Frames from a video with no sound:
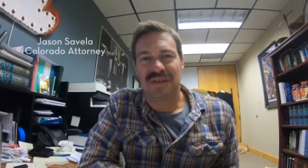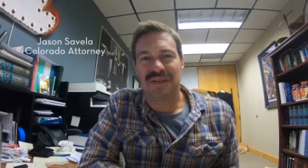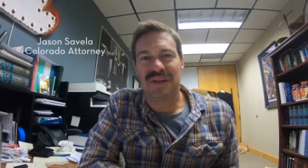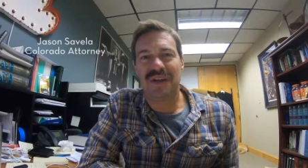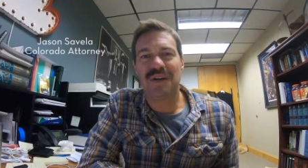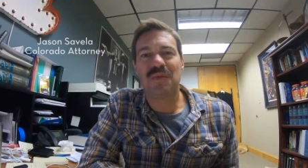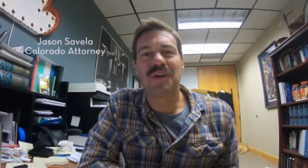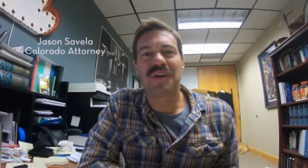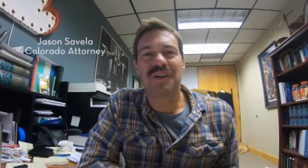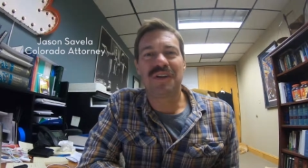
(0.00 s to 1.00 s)
Today I'm
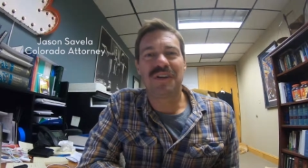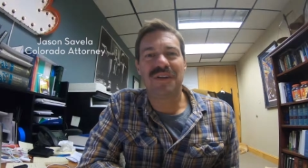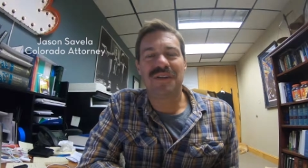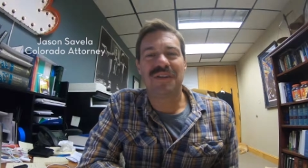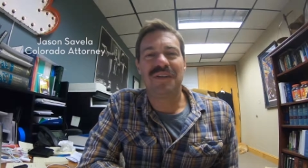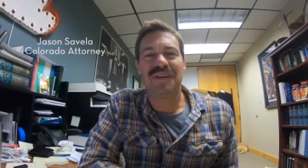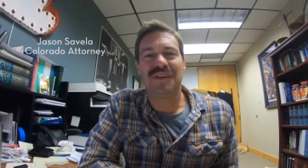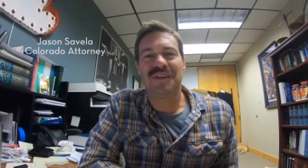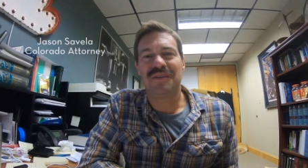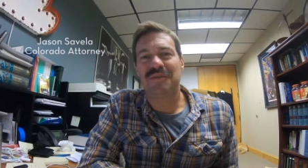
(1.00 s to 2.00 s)
working on
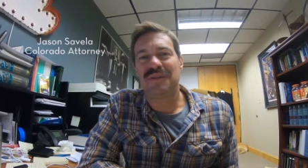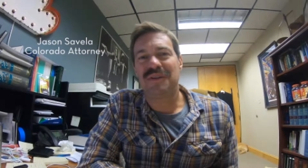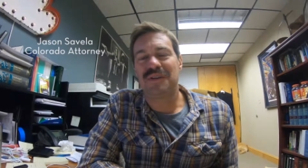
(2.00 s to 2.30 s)
a